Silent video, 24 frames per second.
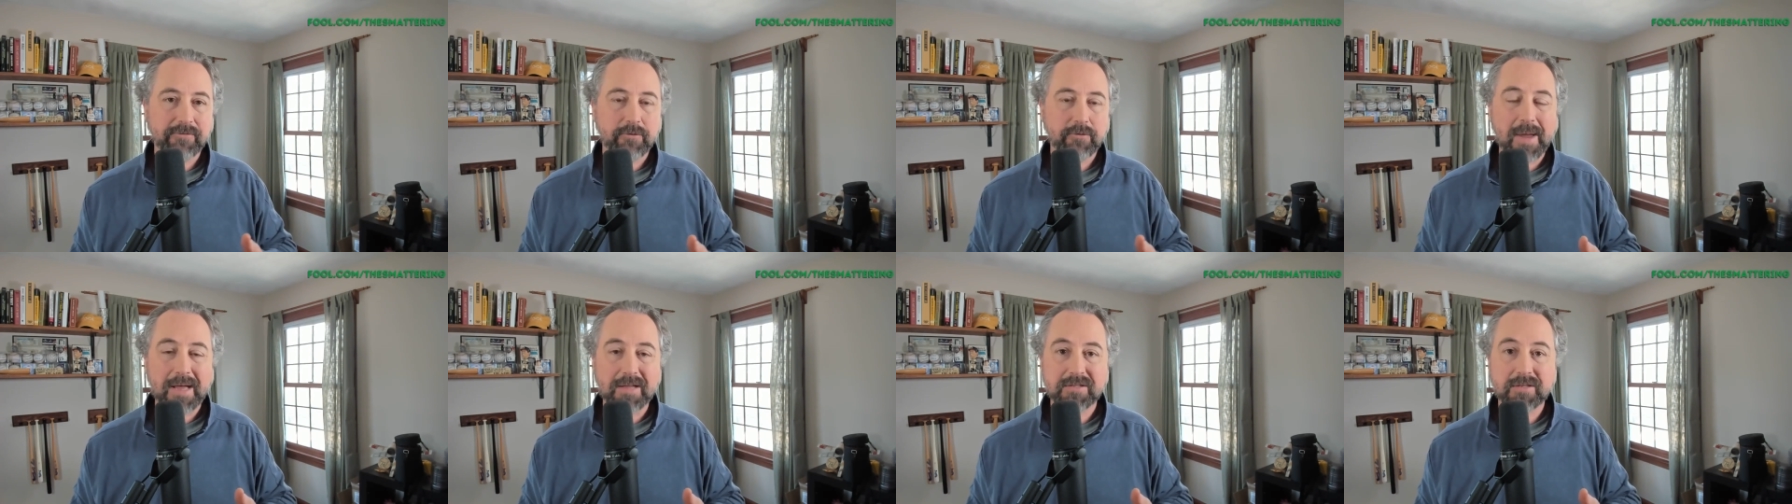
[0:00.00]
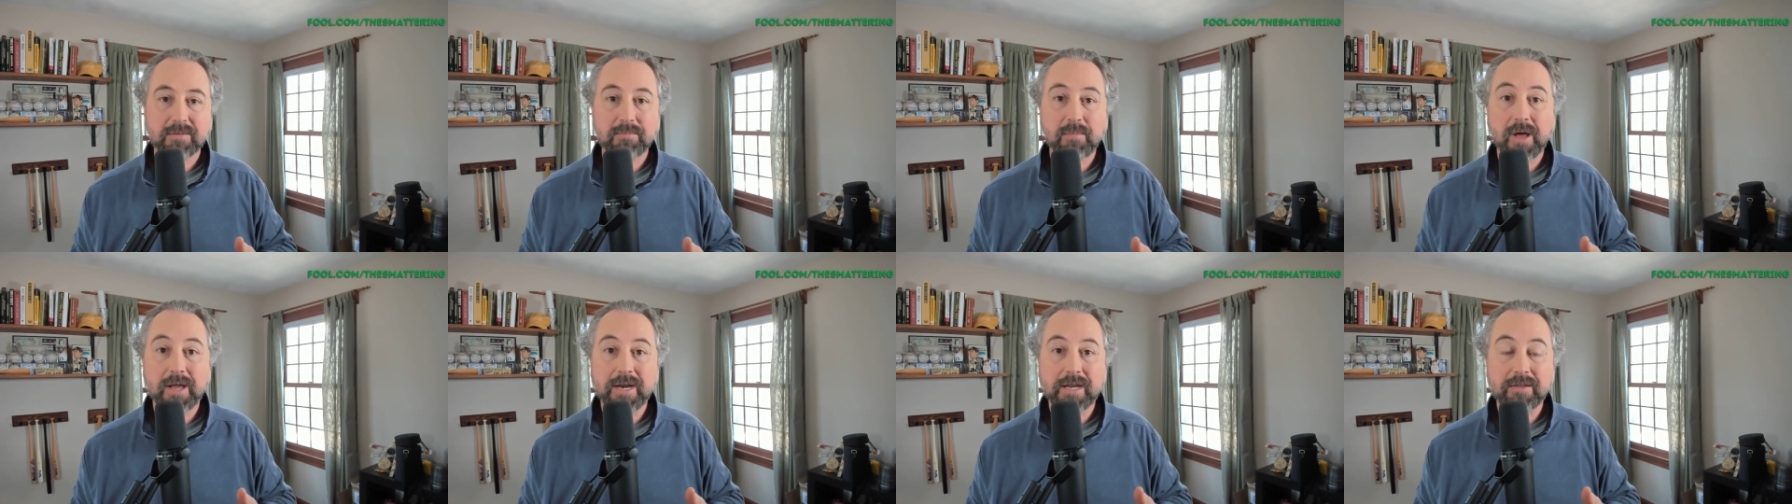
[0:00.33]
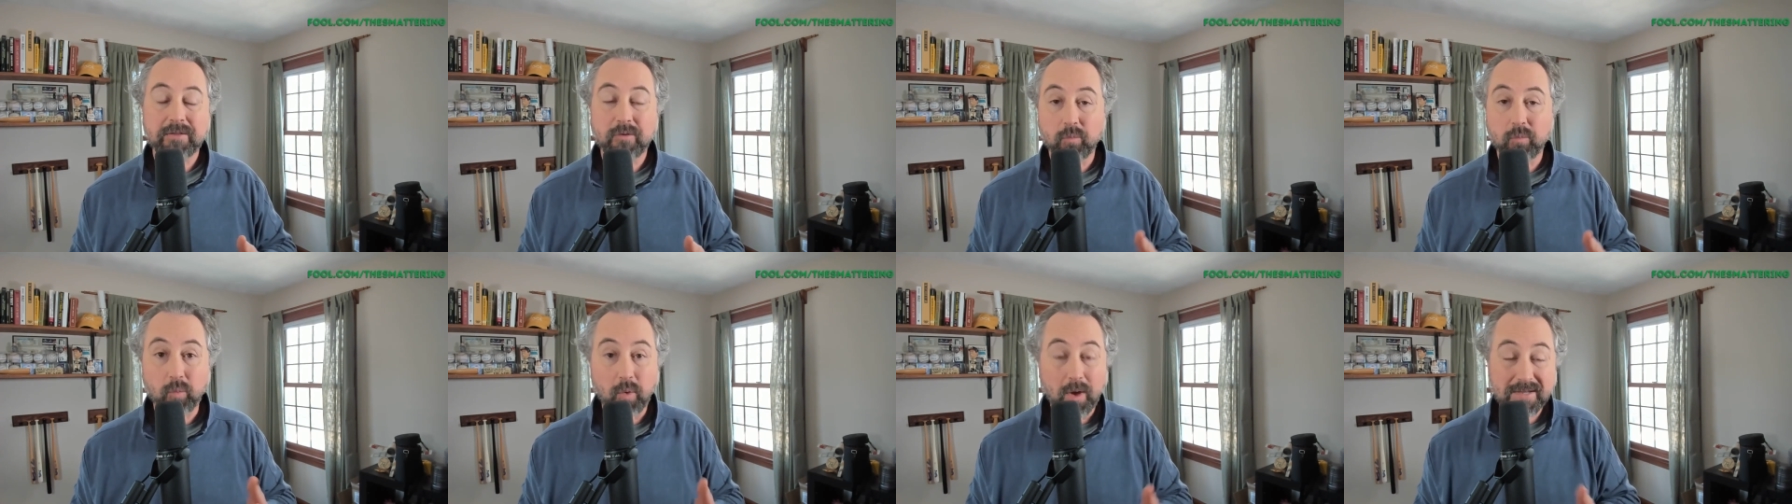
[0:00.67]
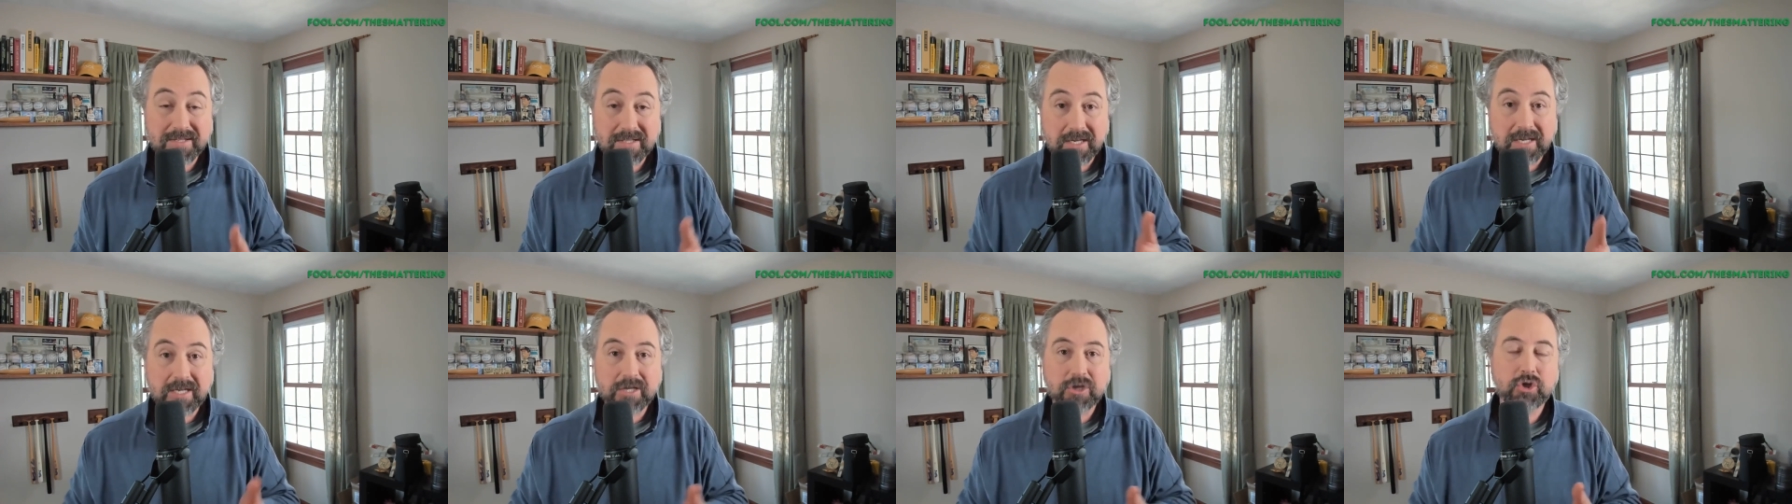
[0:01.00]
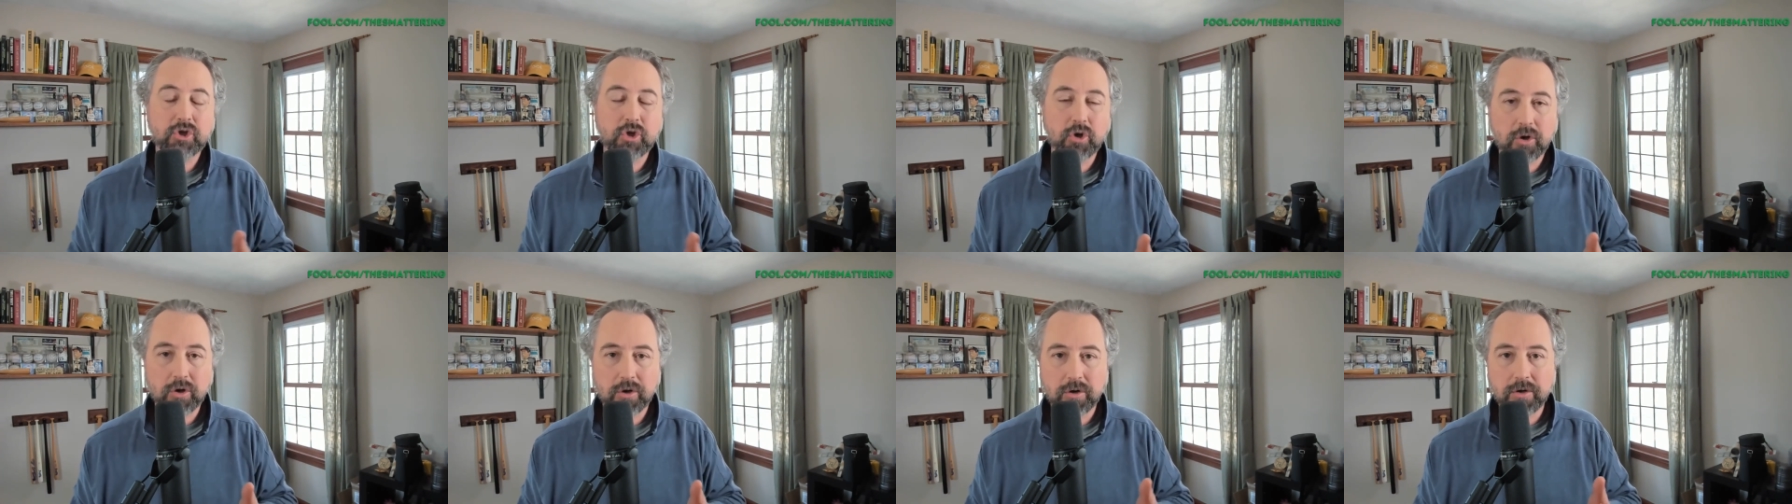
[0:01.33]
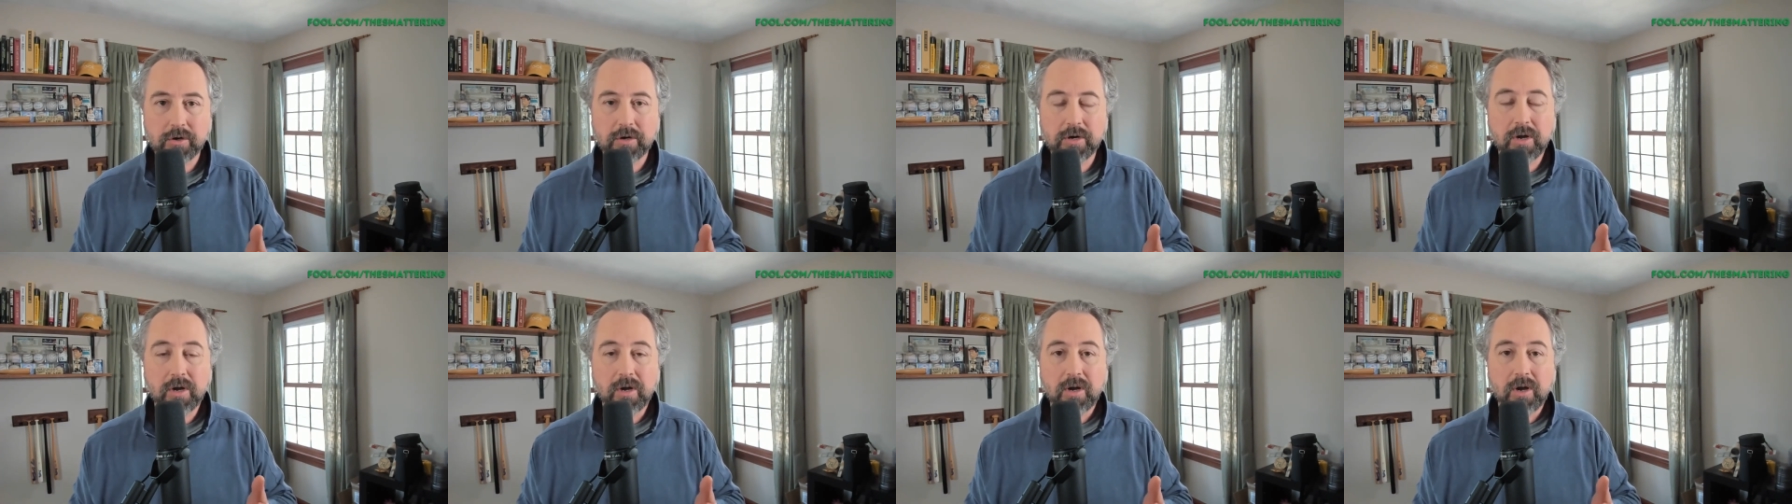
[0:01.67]
amounts of money that wasn't
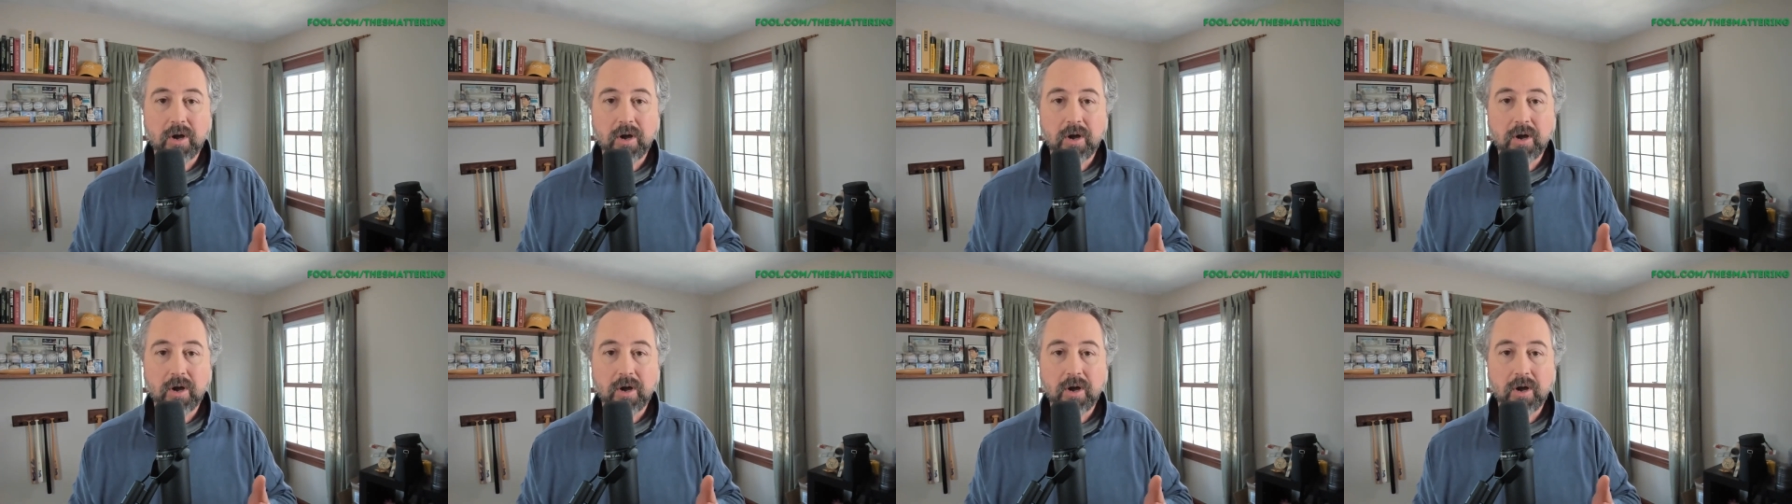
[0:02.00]
insured